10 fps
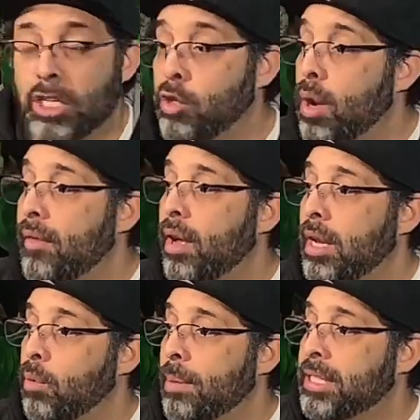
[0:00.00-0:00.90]
do you have
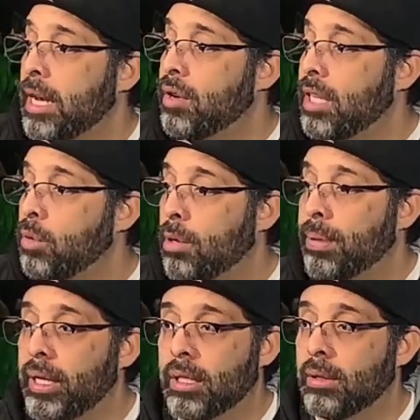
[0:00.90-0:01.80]
any website or anything you want to plug?